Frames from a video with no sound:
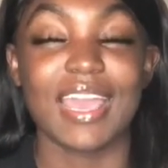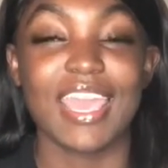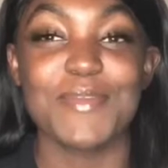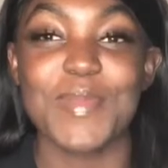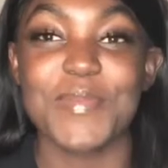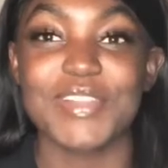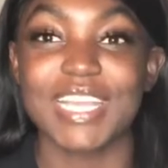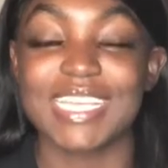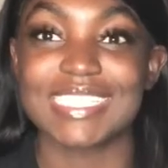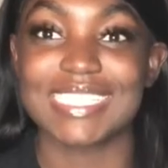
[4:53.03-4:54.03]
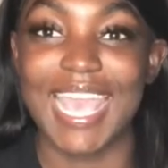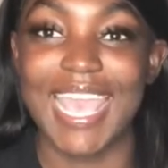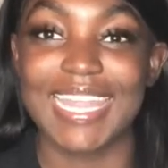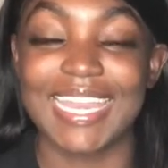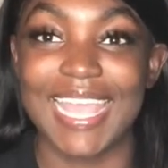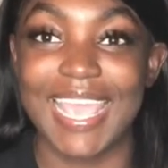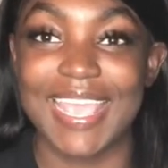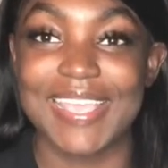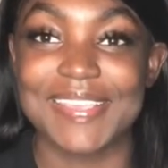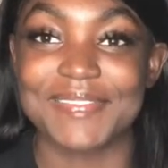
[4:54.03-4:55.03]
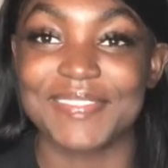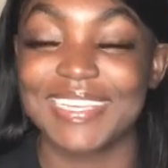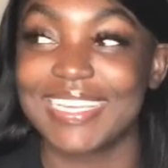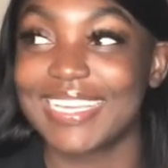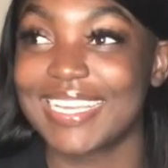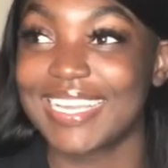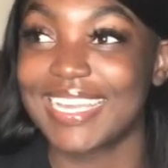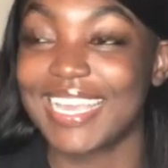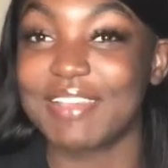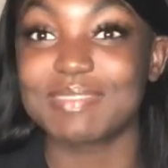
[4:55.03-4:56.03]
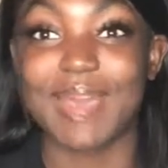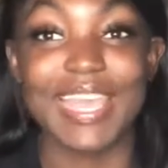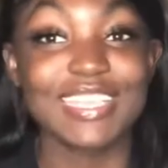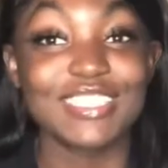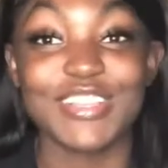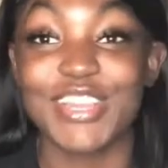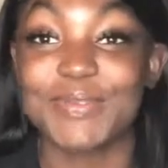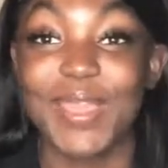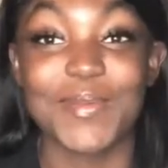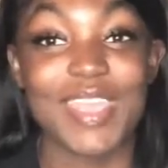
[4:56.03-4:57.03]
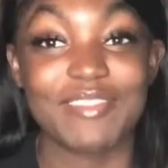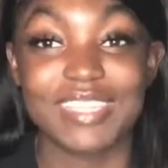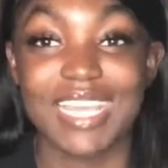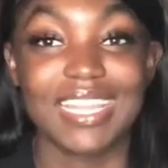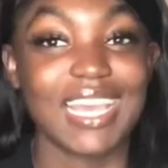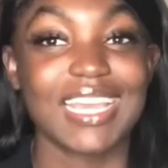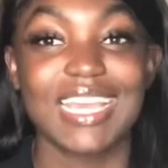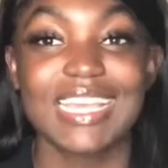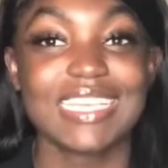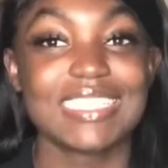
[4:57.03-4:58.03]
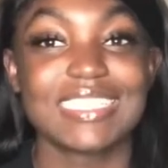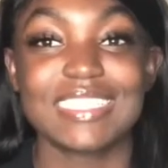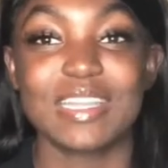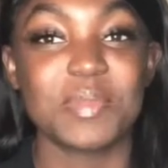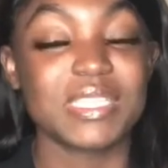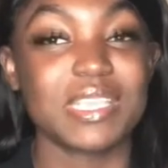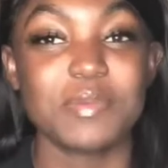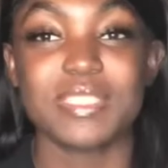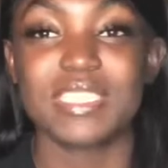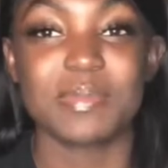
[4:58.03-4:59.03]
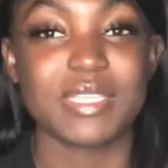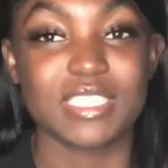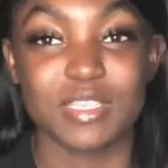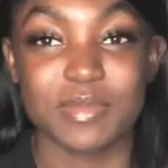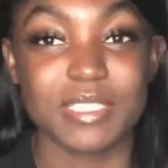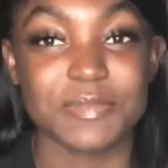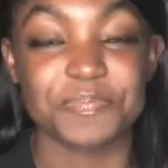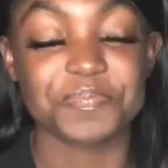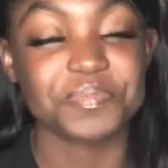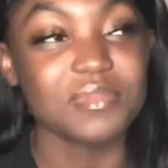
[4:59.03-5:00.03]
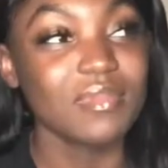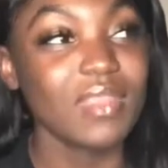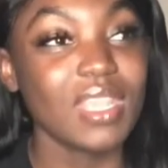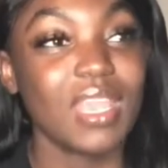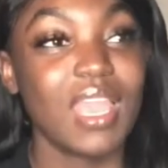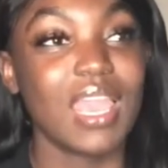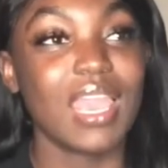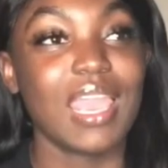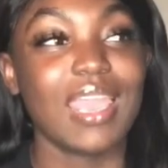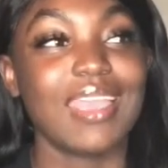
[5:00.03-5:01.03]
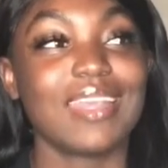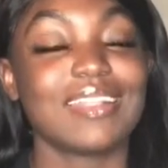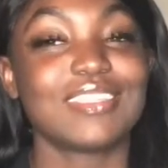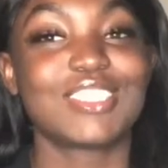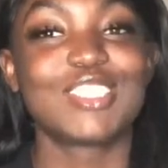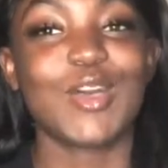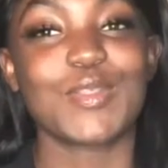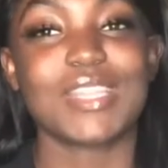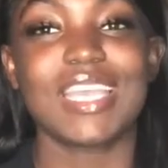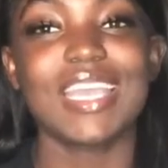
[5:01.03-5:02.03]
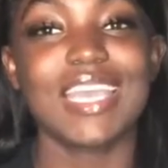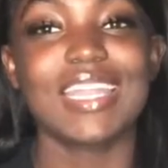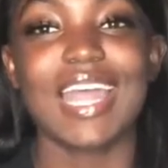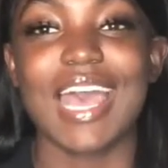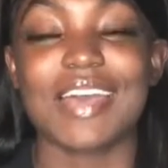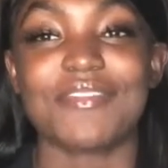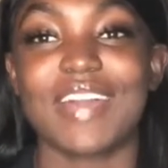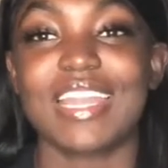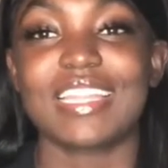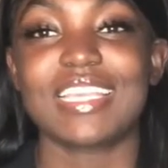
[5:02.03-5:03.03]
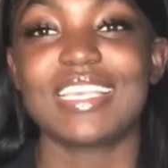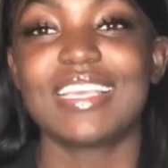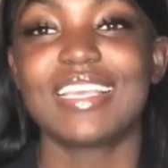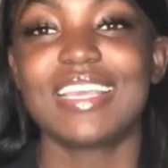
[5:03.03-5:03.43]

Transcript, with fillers: I can't remember the exact name. It was my Instagram name and everything, like Cinnamon. It was Cinnamon something. And so then I finally